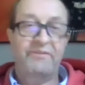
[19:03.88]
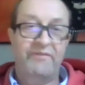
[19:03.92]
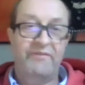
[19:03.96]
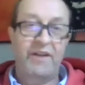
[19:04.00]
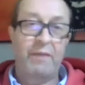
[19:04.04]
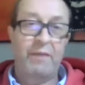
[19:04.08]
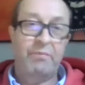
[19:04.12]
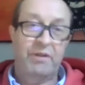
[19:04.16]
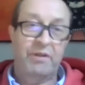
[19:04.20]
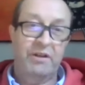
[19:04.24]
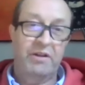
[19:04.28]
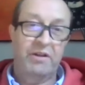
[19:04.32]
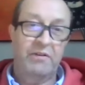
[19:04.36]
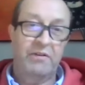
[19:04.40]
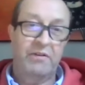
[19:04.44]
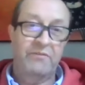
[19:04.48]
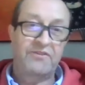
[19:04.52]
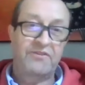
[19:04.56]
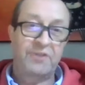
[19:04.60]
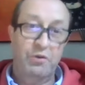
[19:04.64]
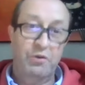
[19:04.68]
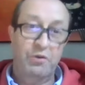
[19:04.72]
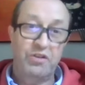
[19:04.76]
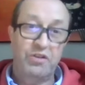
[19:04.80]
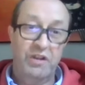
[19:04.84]
the fabric of
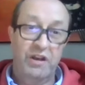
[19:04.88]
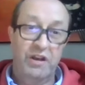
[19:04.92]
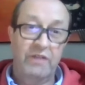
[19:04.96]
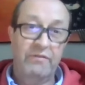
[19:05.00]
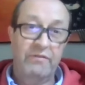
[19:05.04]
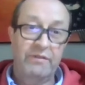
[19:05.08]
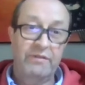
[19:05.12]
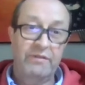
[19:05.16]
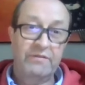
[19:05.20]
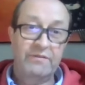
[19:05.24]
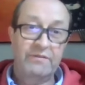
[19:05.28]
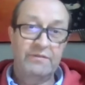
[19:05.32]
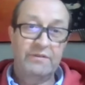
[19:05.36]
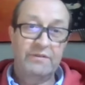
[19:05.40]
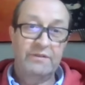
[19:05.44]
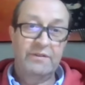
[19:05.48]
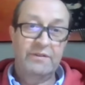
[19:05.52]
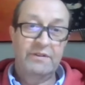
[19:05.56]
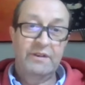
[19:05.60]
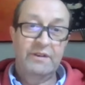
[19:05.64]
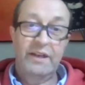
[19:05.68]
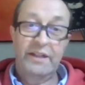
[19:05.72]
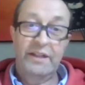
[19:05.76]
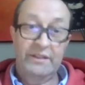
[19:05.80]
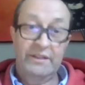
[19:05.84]
social life
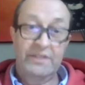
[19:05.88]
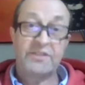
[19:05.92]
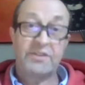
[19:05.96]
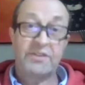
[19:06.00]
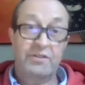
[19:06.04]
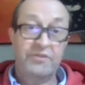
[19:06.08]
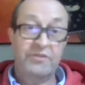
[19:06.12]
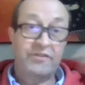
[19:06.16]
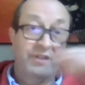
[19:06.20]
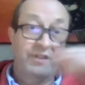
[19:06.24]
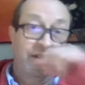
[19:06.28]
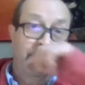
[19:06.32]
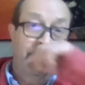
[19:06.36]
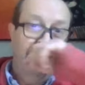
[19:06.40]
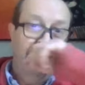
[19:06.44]
in this country.